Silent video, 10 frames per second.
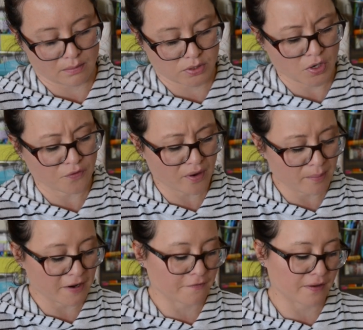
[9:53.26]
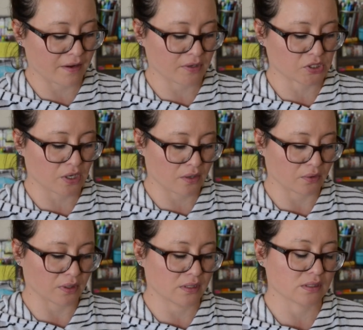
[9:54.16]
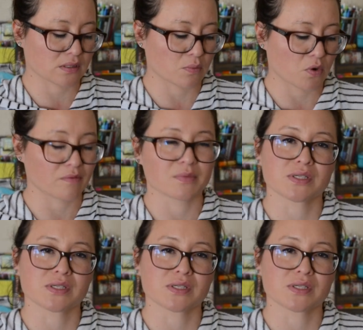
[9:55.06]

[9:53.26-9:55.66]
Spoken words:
So far my favorite genre is more